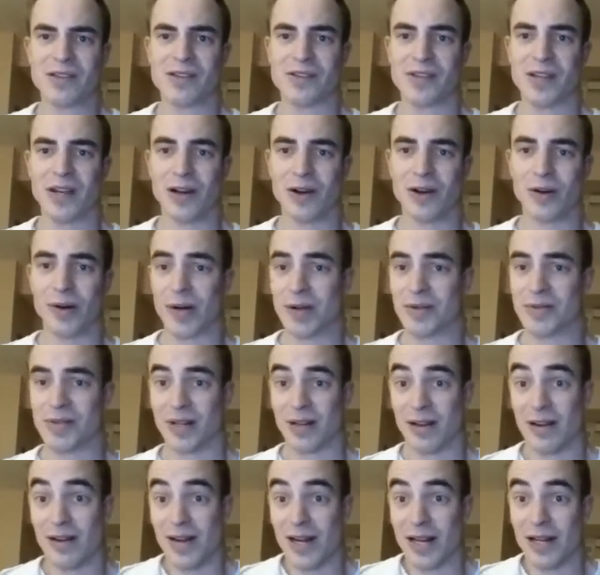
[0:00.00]
So I was
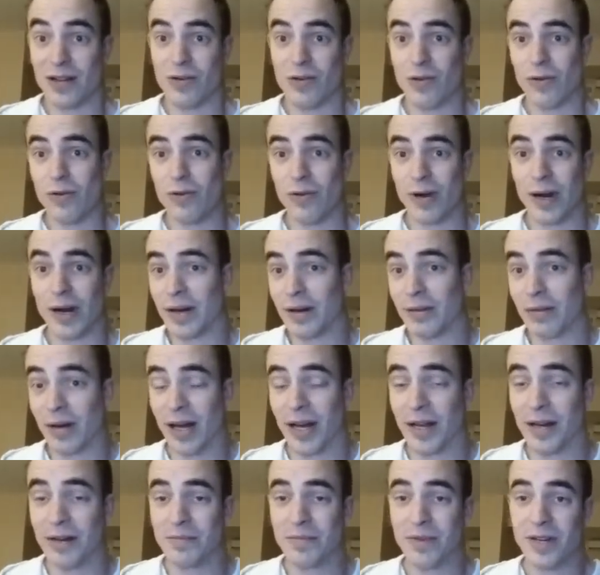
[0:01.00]
like, all right, cool. And
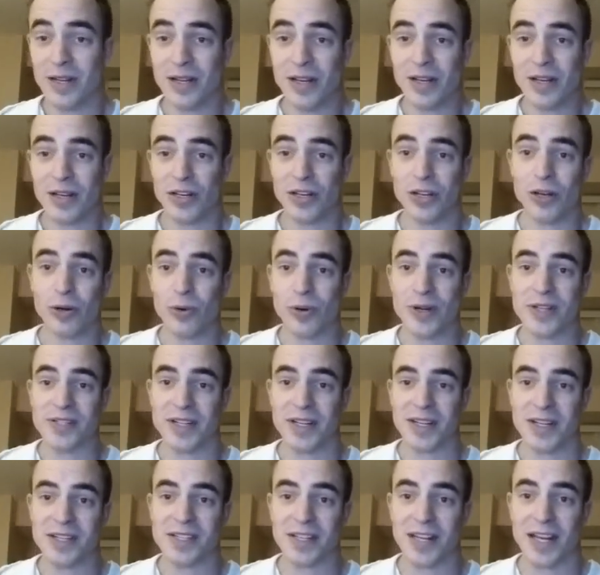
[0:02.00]
I knew it
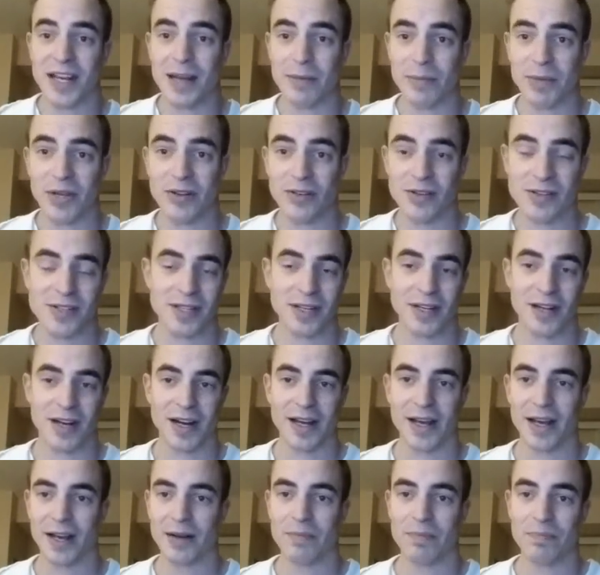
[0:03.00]
wasn't a scam because the
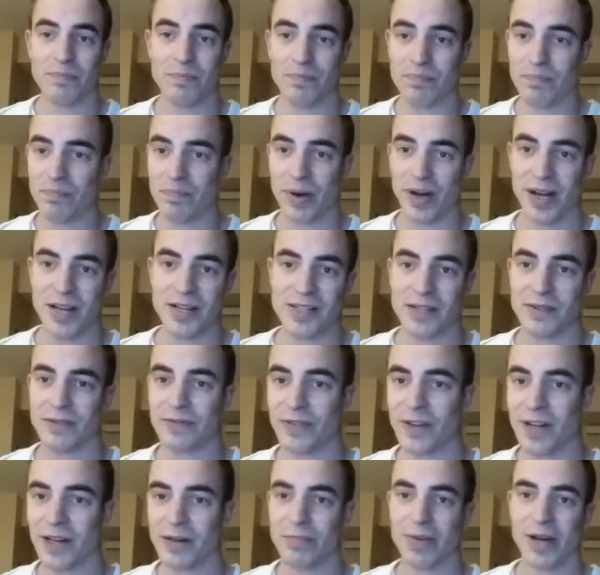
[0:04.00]
guy had
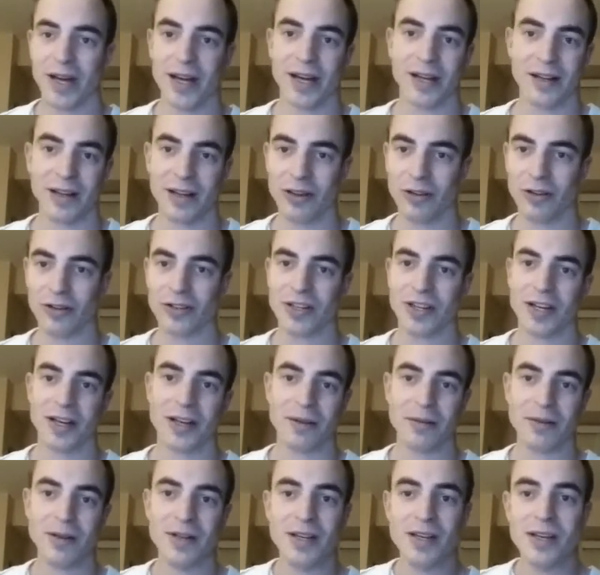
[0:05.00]
positive feedback. I looked
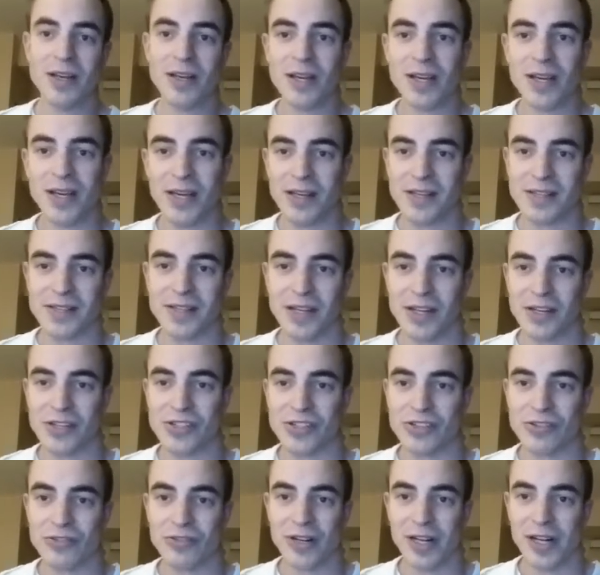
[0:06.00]
at his
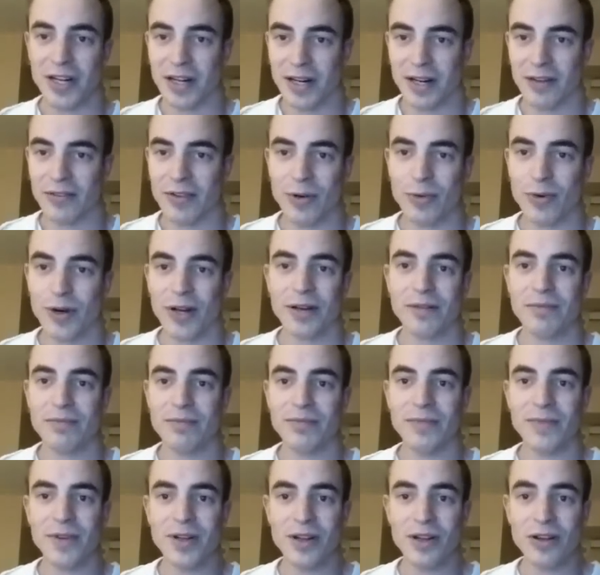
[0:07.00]
history and
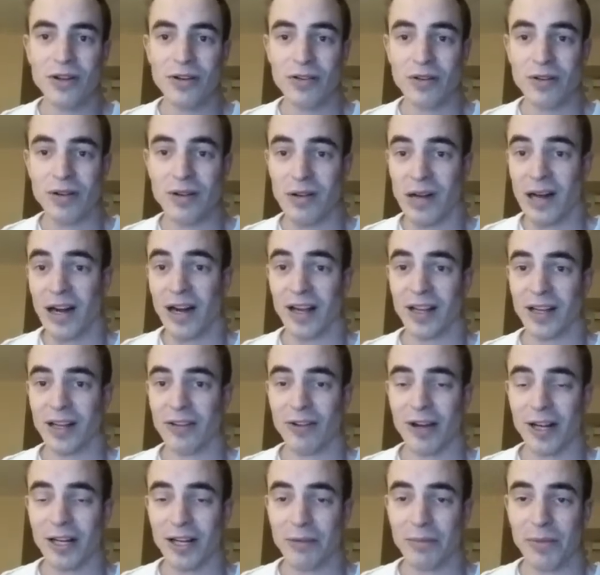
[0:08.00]
everyone highly
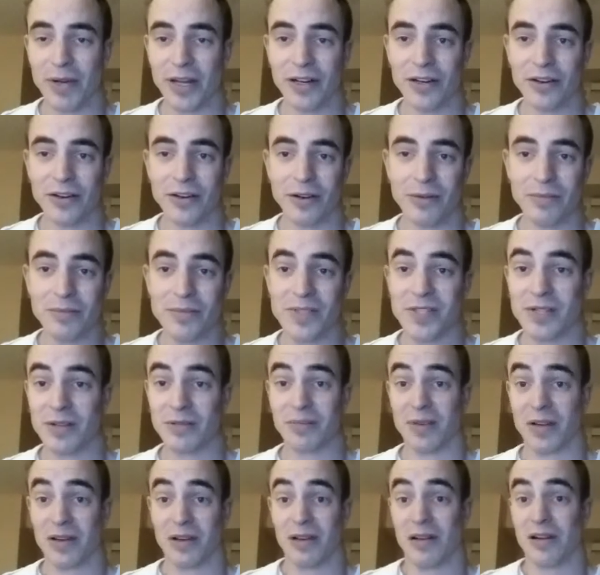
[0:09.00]
recommended him. So
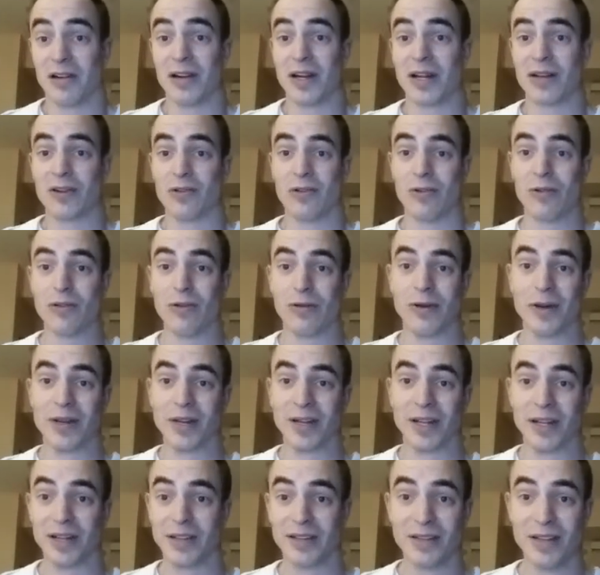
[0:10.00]
I'm like, all right, cool. And
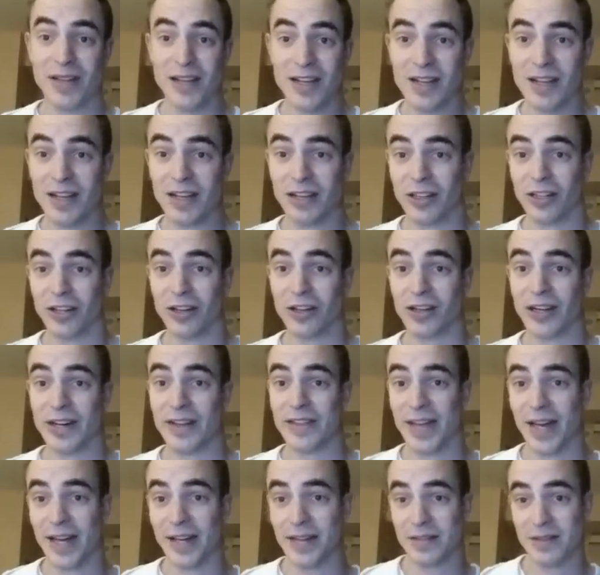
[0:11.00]
then
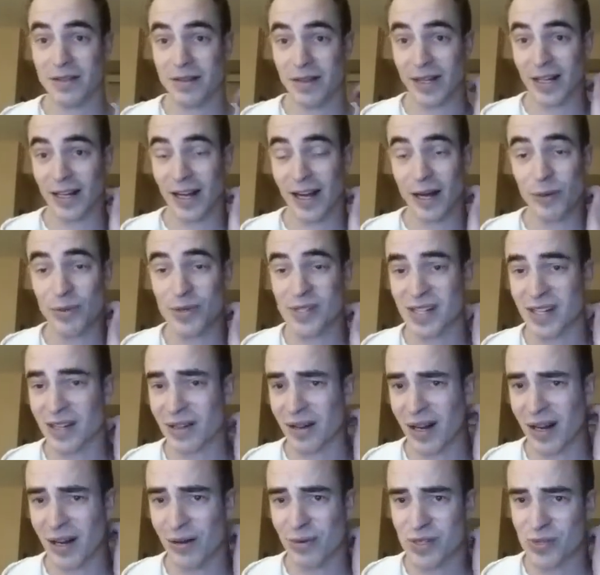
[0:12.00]
literally I
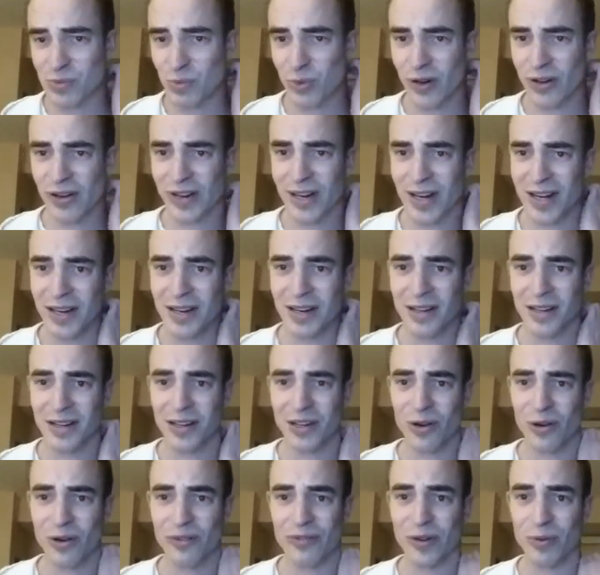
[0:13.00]
was worried. I didn't
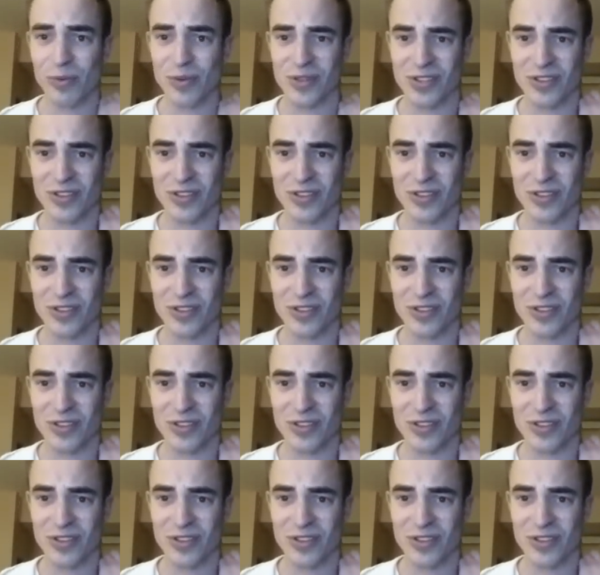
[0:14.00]
know if he